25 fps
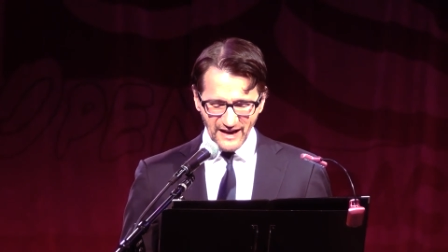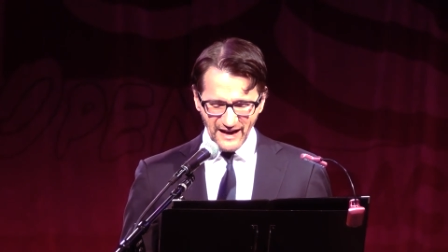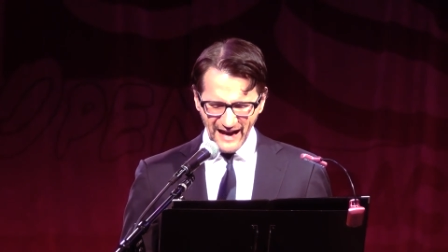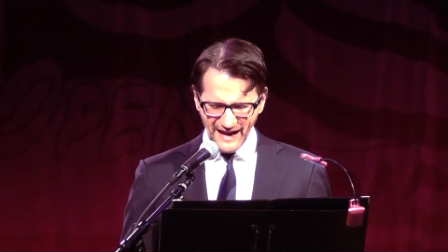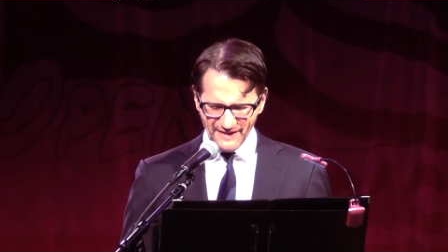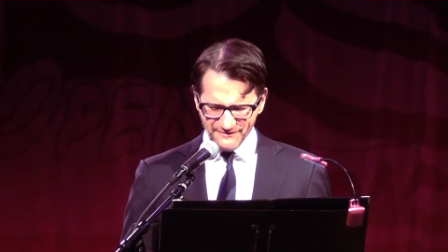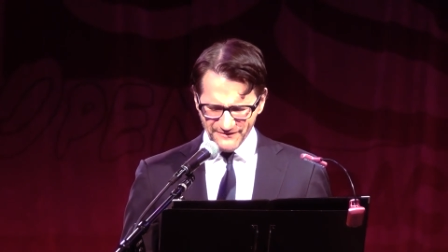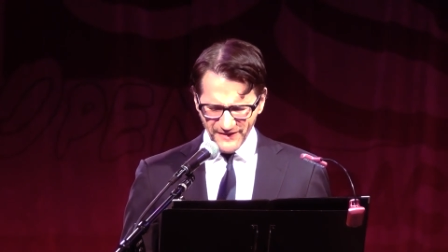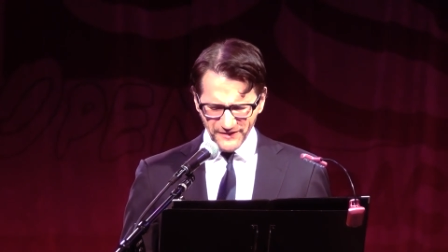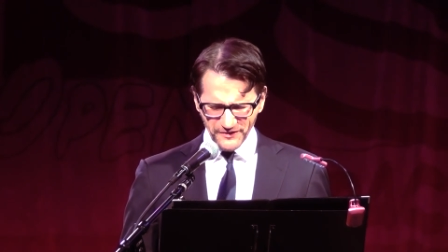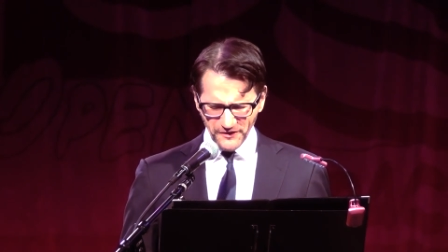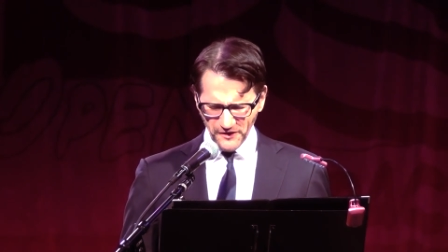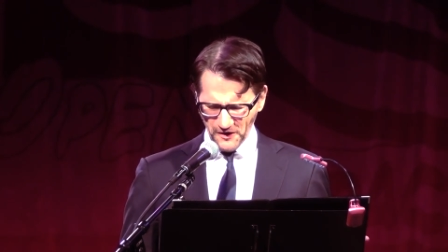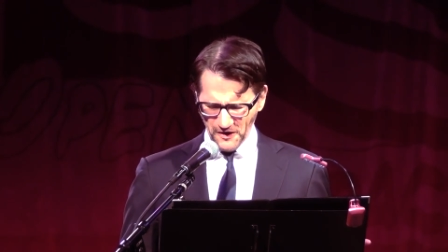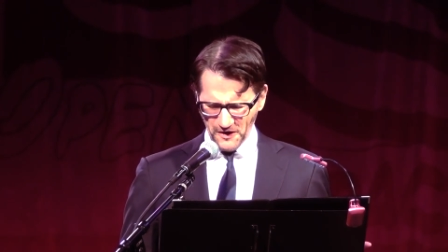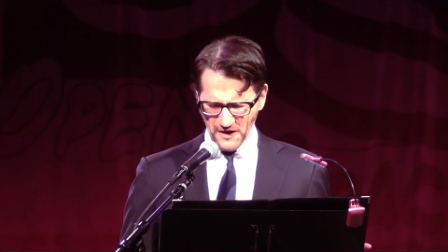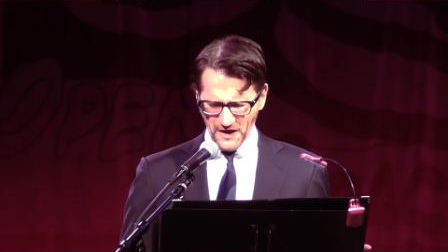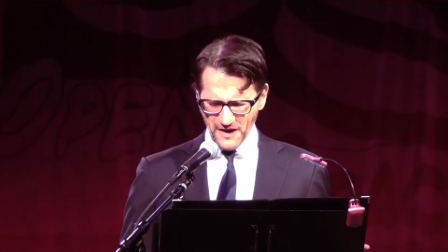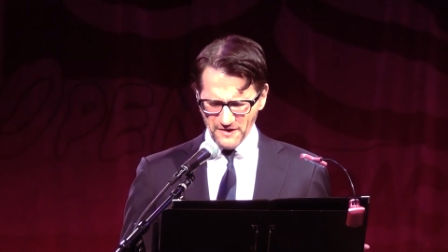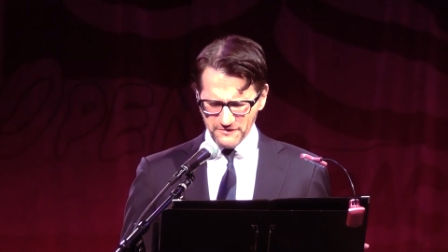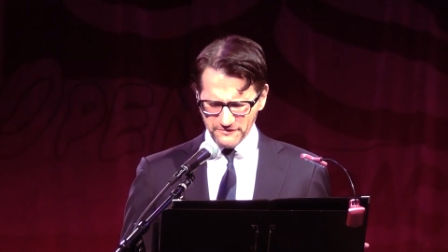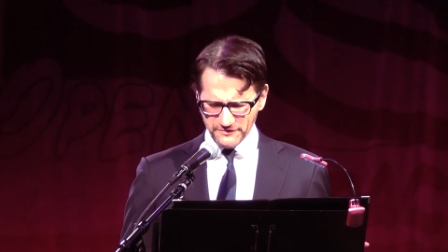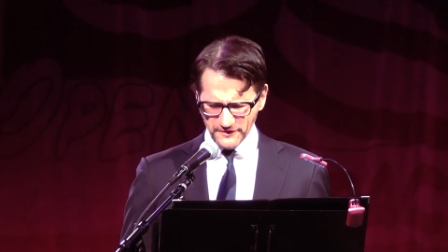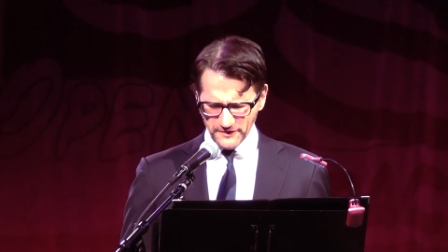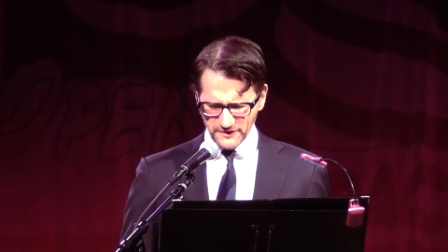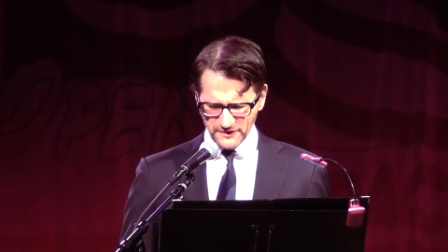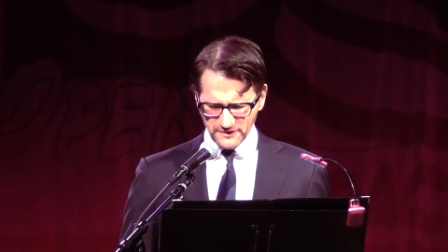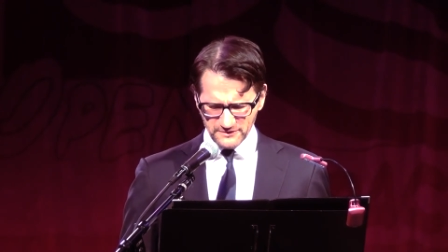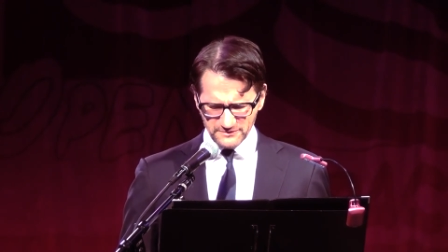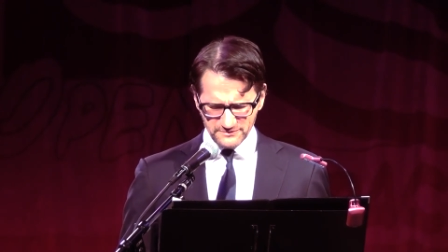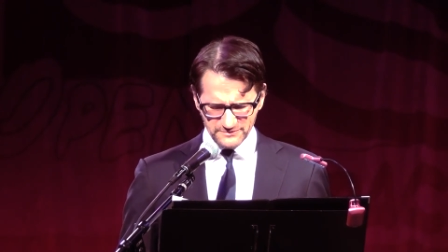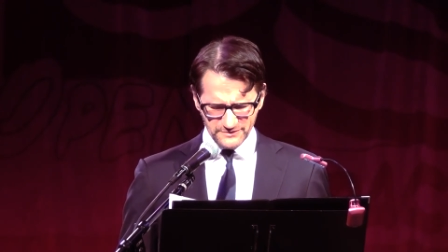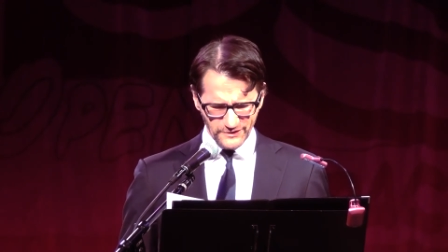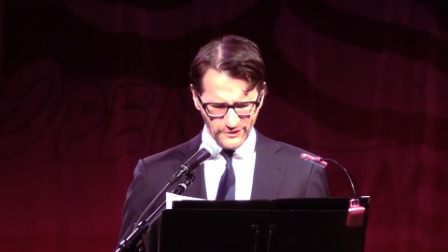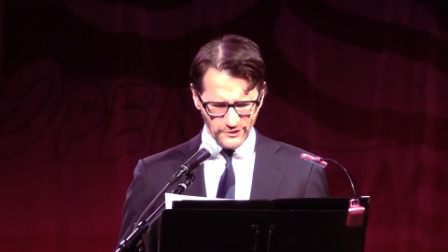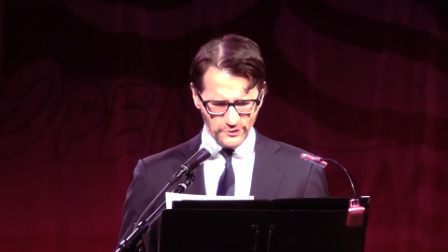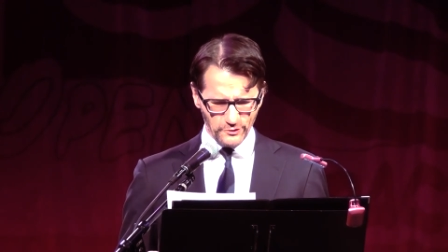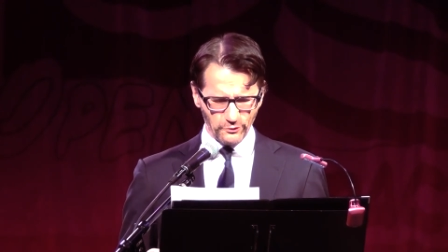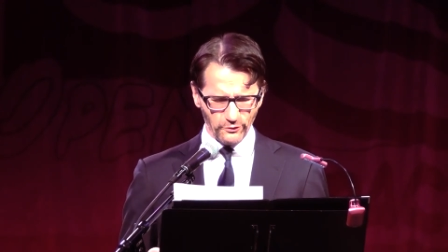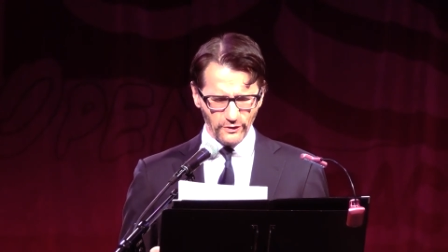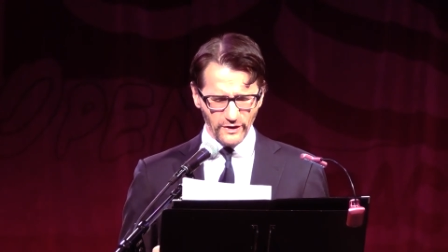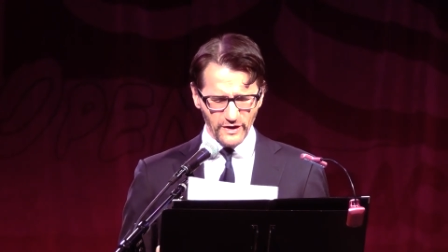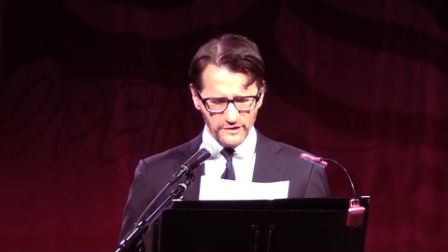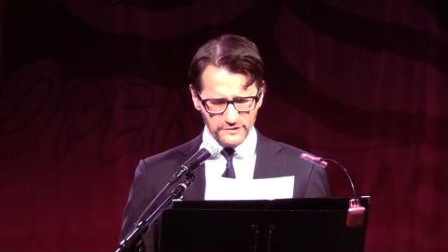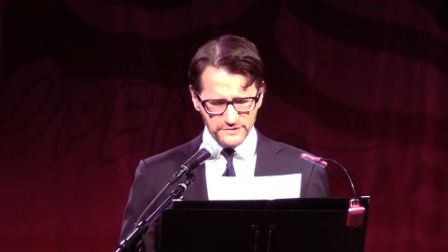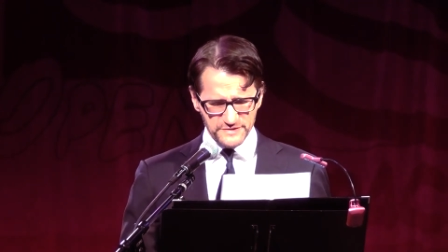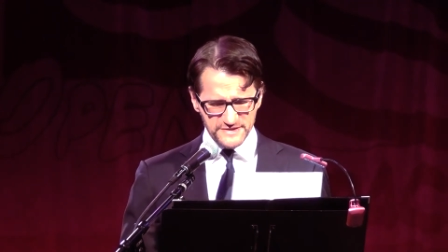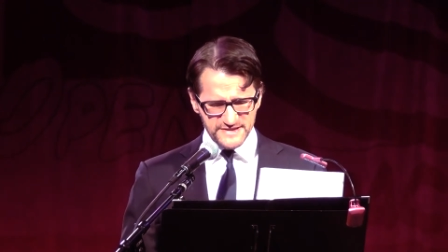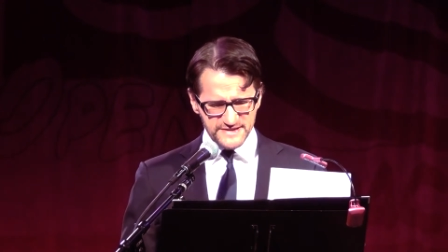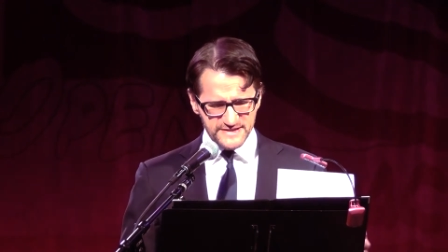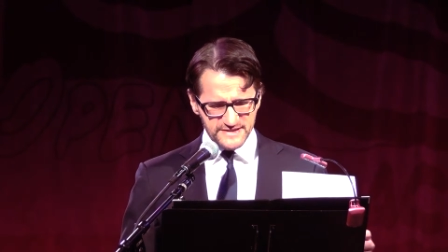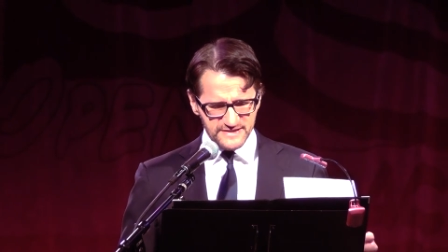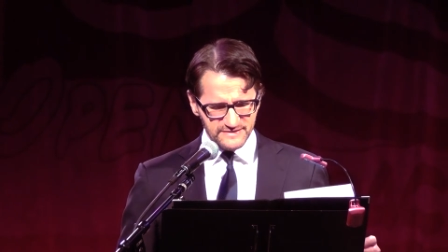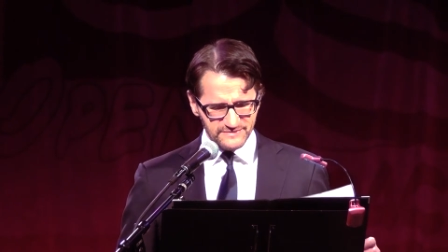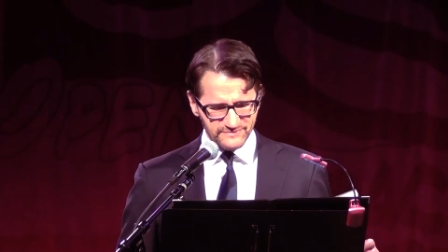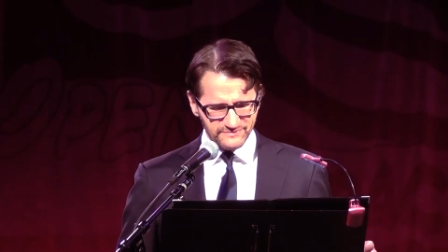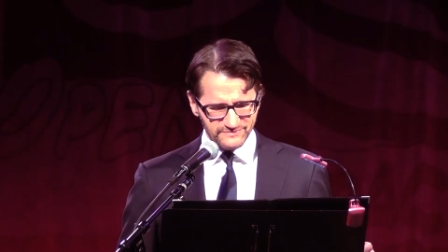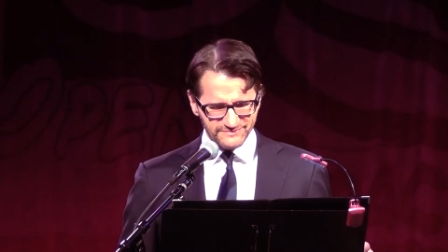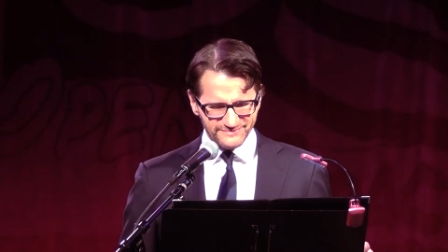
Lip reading: I felt awful, gross.